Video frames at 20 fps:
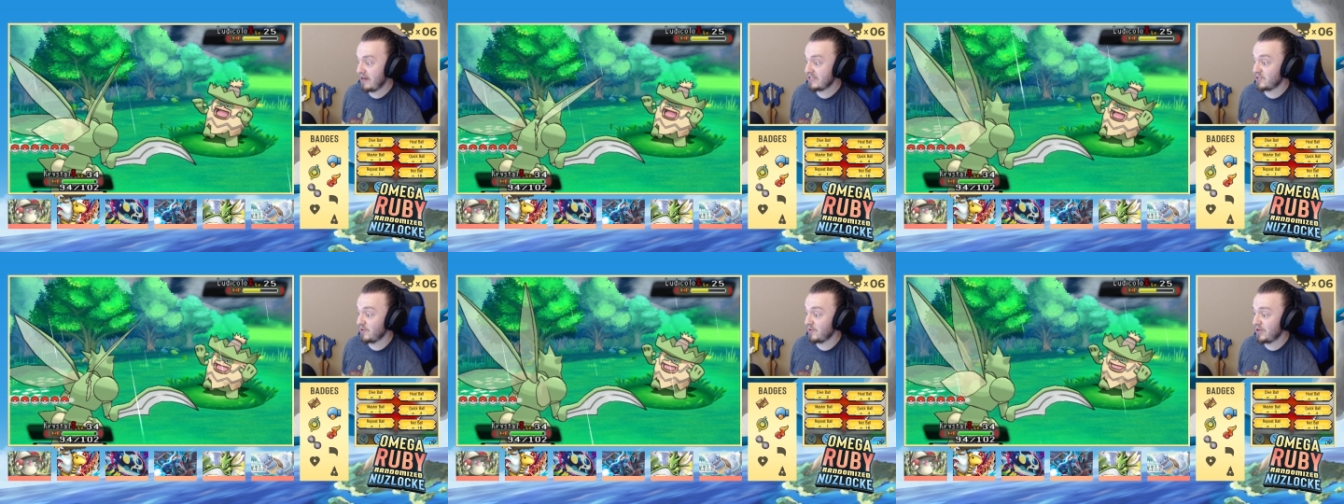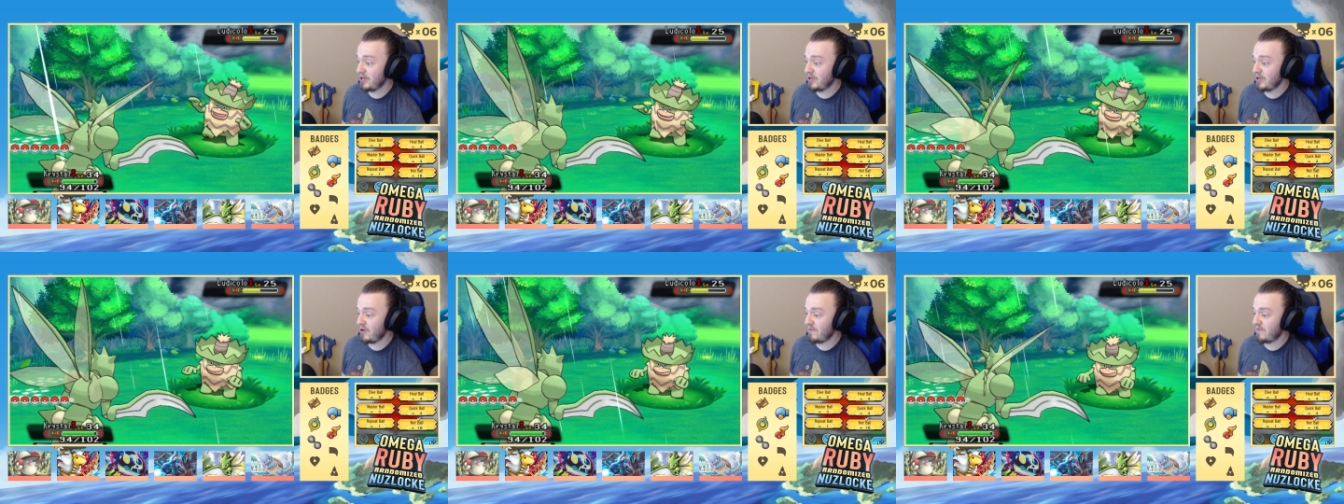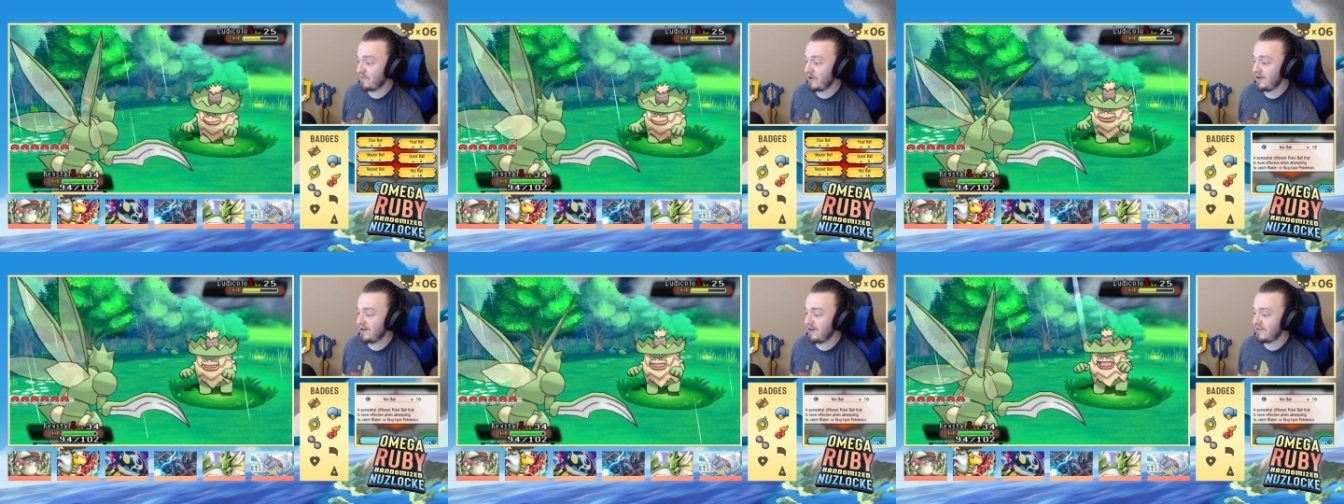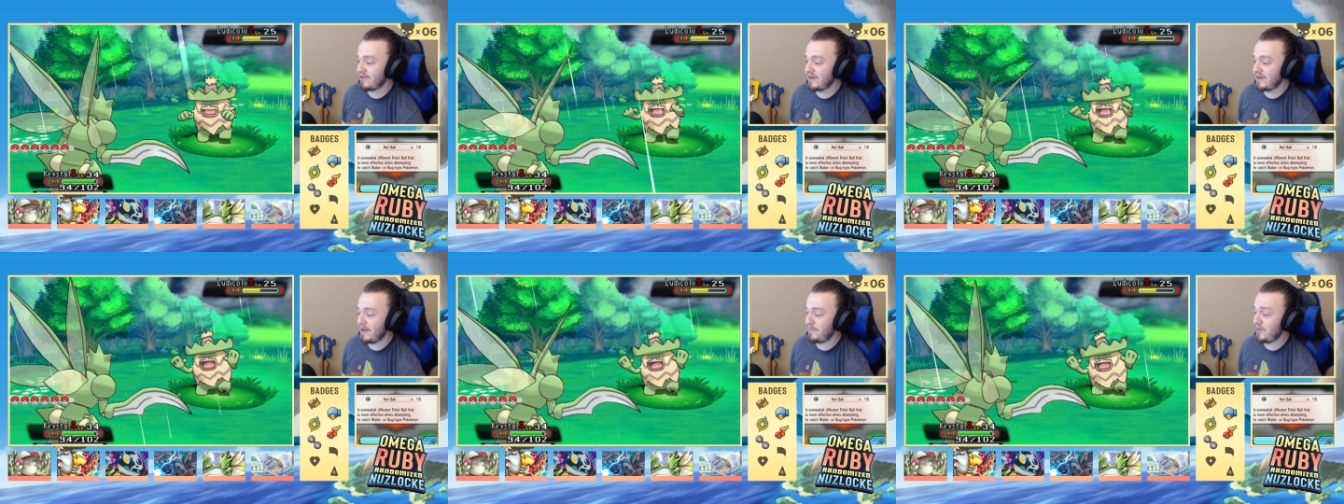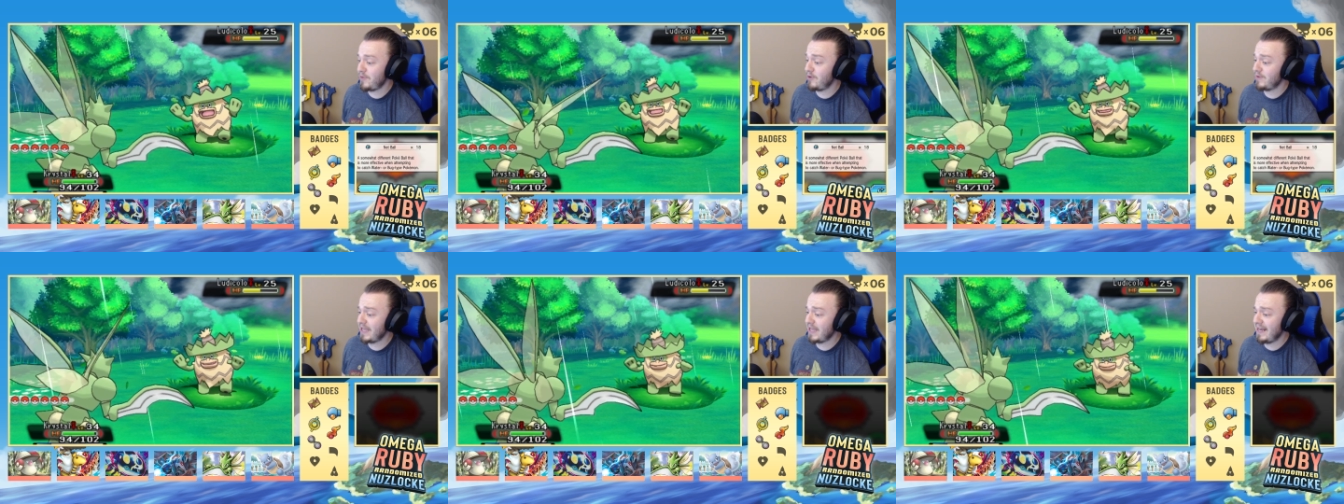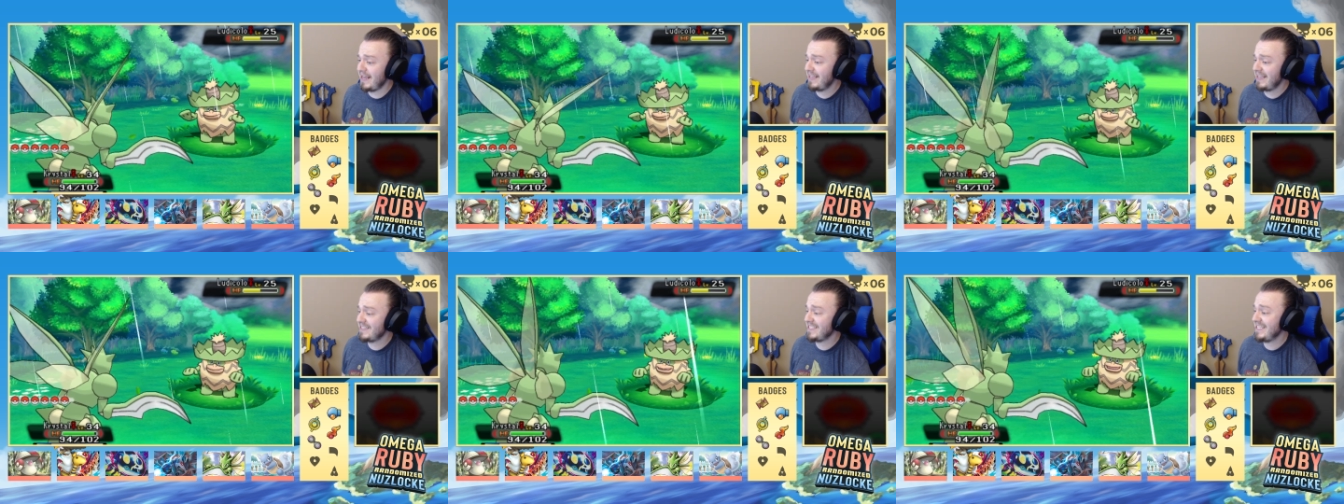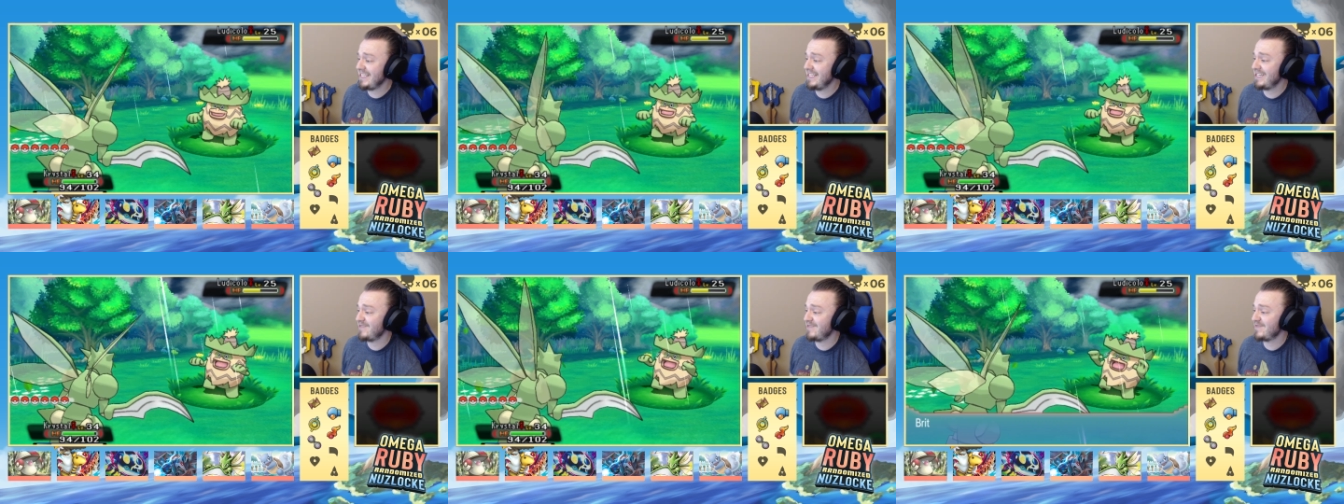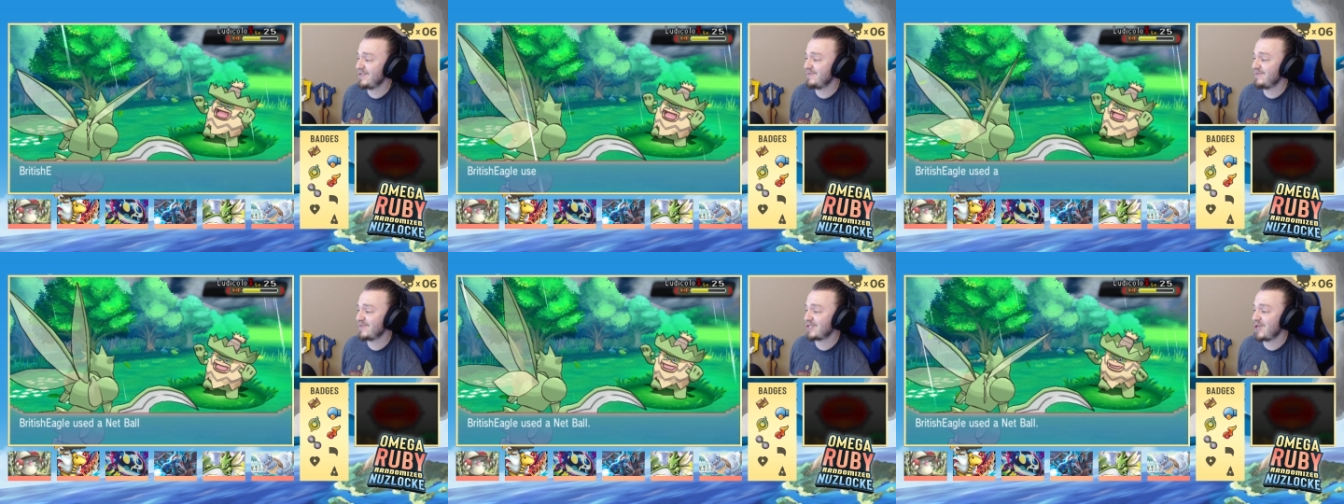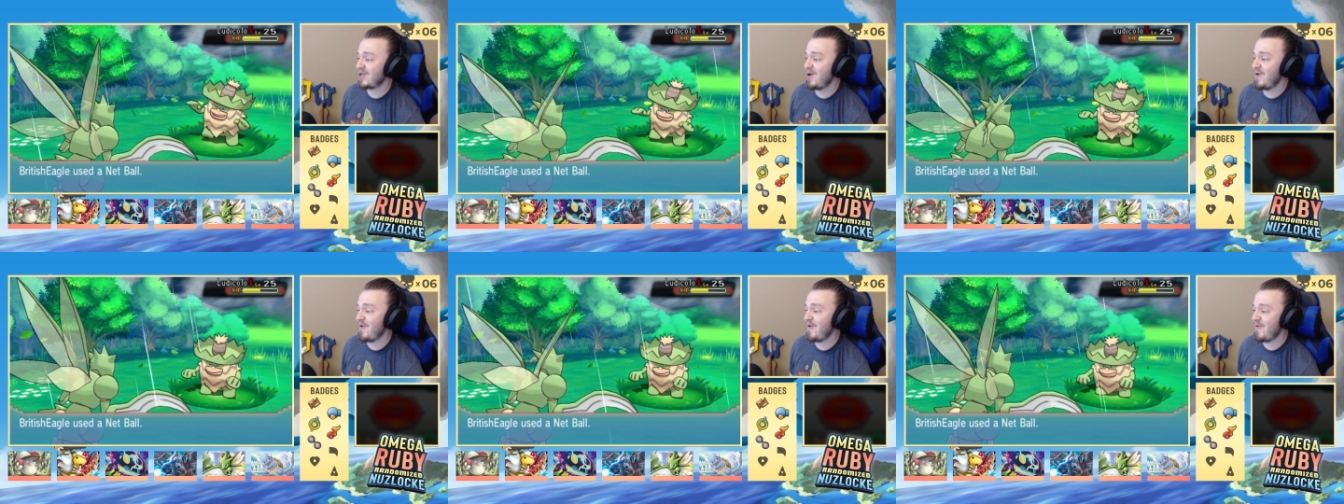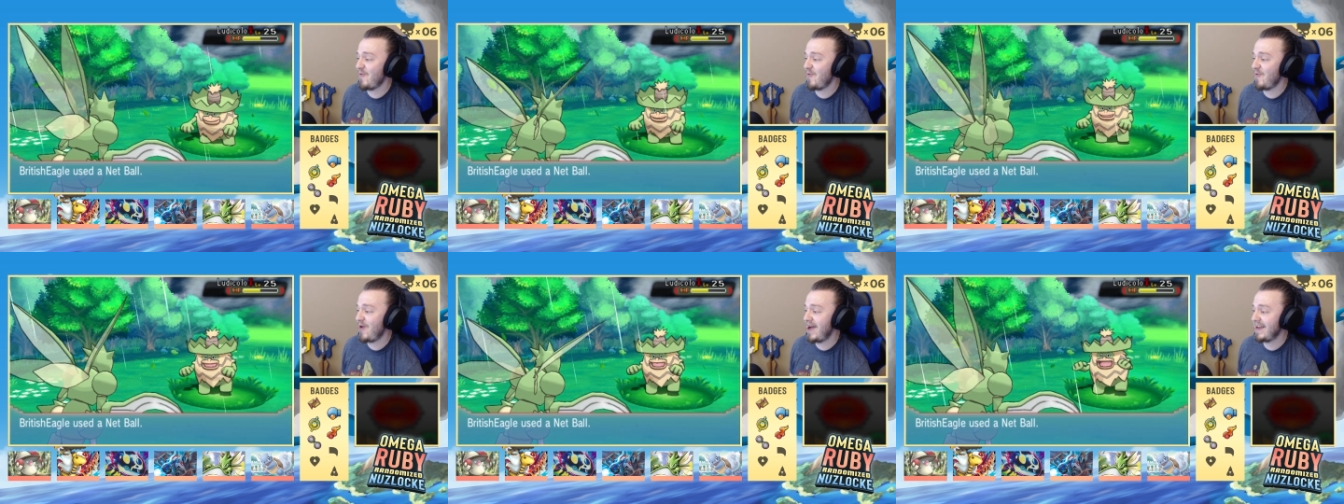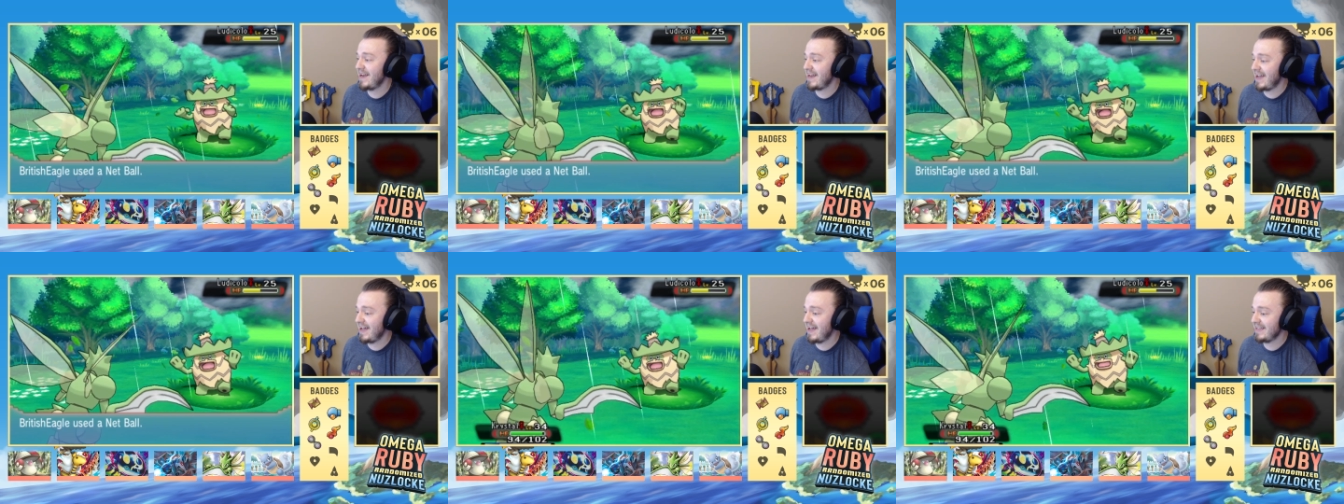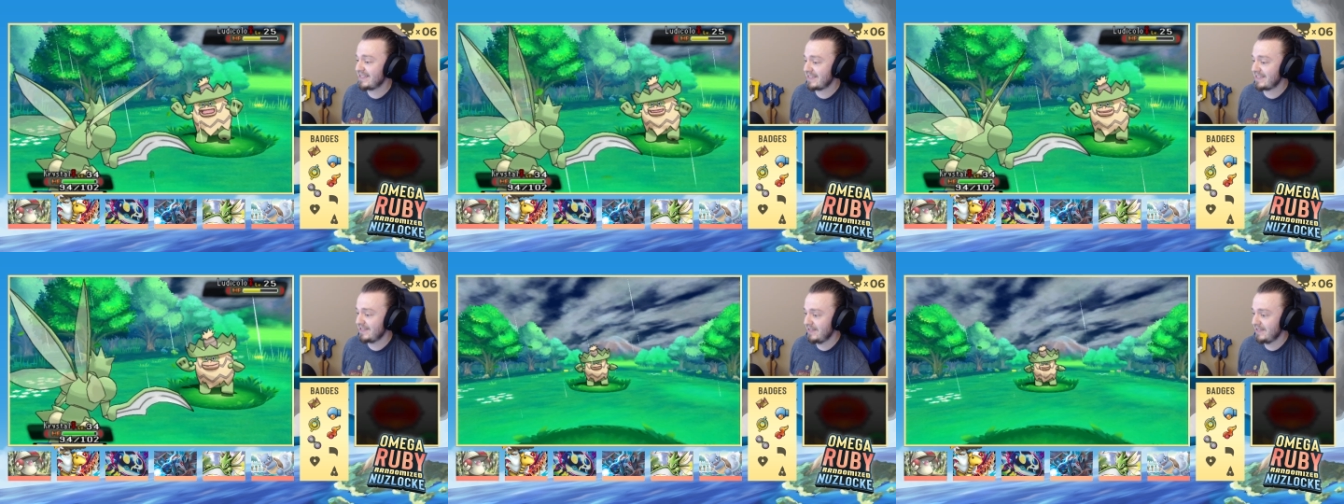so we're gonna go for another netball. We got 18 of them, so why not?